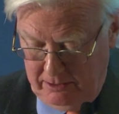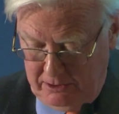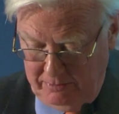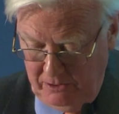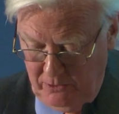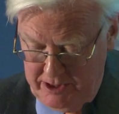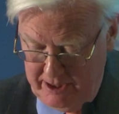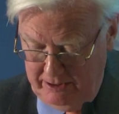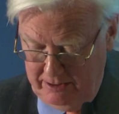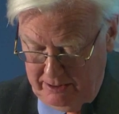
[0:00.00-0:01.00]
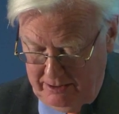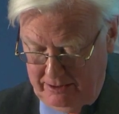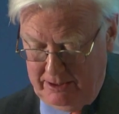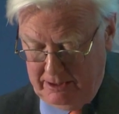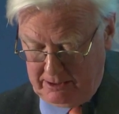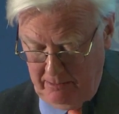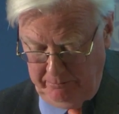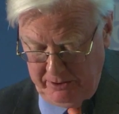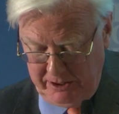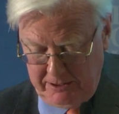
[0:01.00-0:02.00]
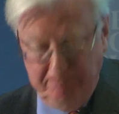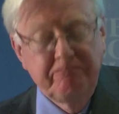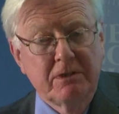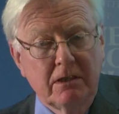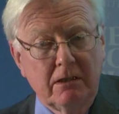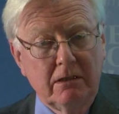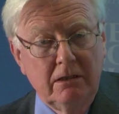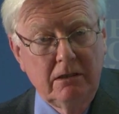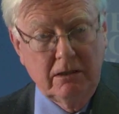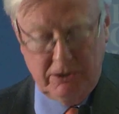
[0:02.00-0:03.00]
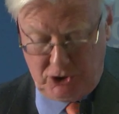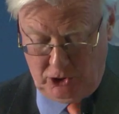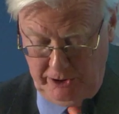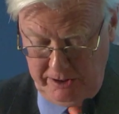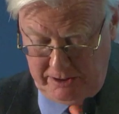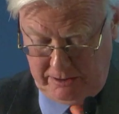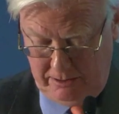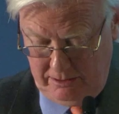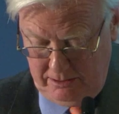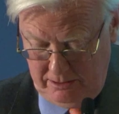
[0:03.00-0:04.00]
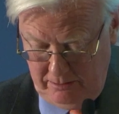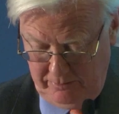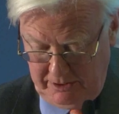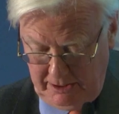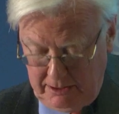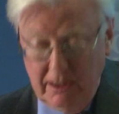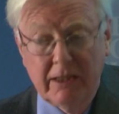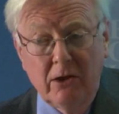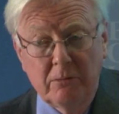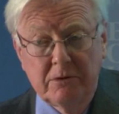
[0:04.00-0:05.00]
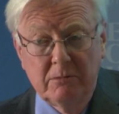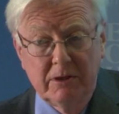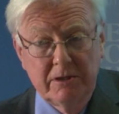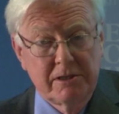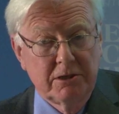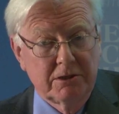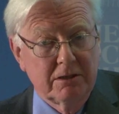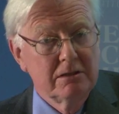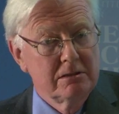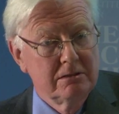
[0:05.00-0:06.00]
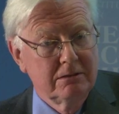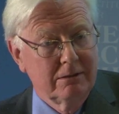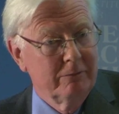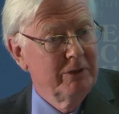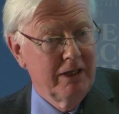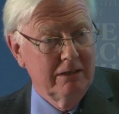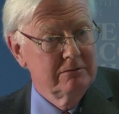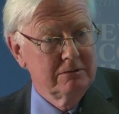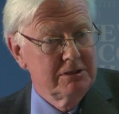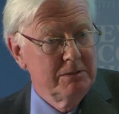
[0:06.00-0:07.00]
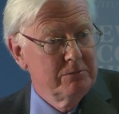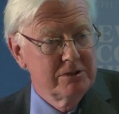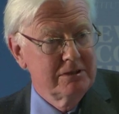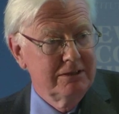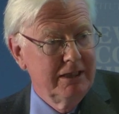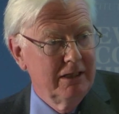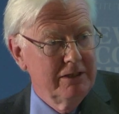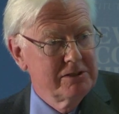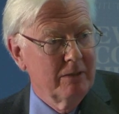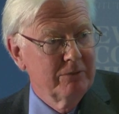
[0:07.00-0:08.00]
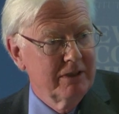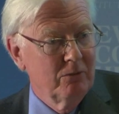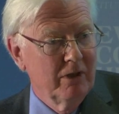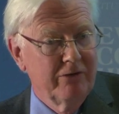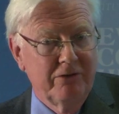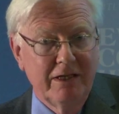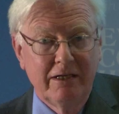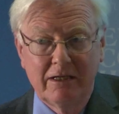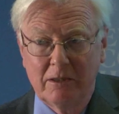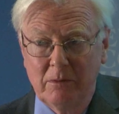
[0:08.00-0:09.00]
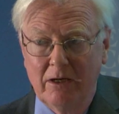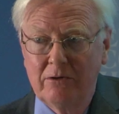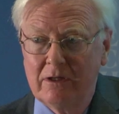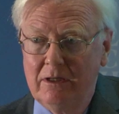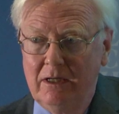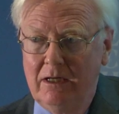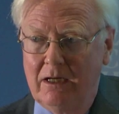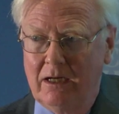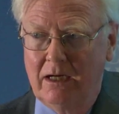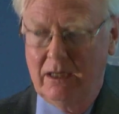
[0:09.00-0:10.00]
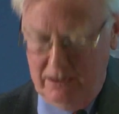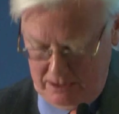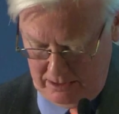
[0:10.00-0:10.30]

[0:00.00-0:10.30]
to be within their compass are choice, particularly optimal decisions, and that seems clearly something worth thinking about uh,